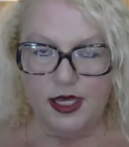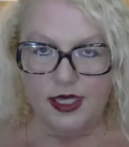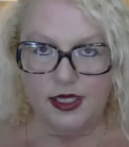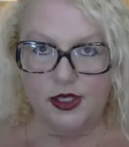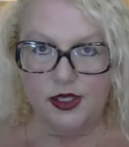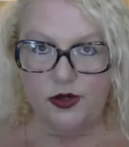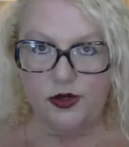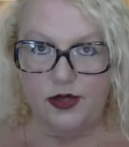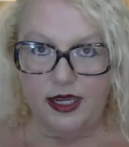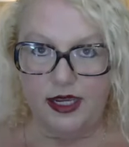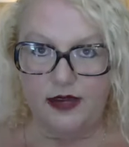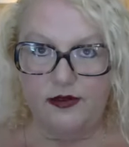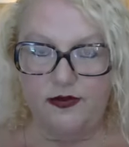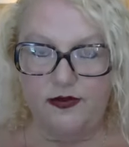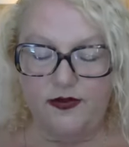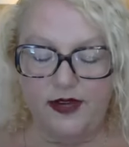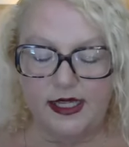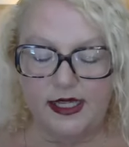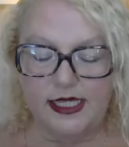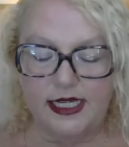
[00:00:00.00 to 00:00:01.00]
so they have
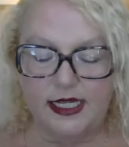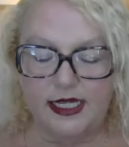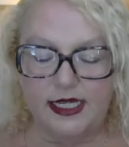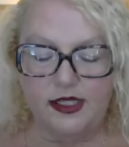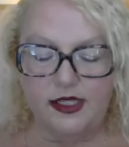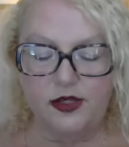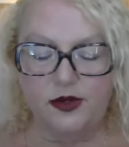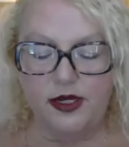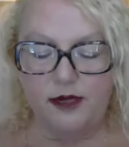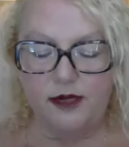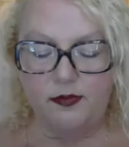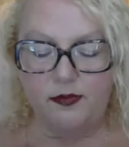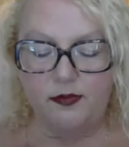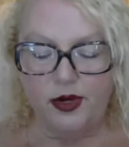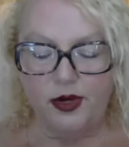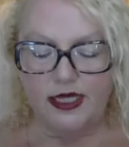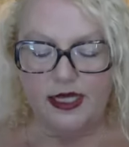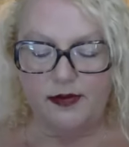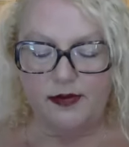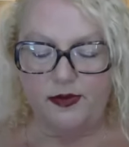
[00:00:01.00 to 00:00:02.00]
fixed it so it
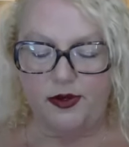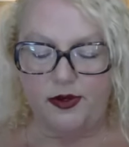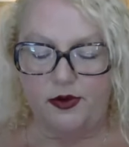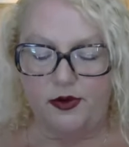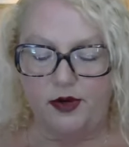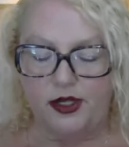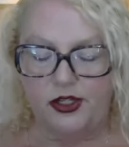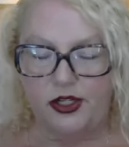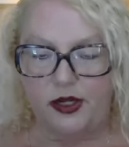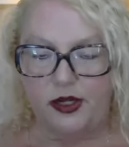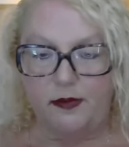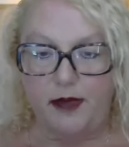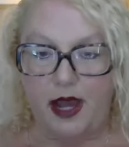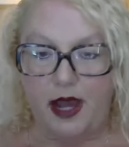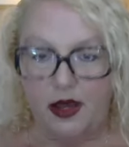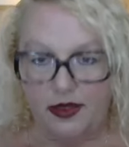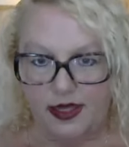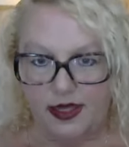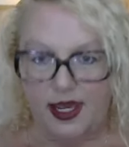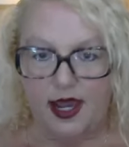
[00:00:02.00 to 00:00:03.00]
brings up a question
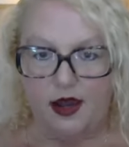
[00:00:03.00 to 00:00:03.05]
about the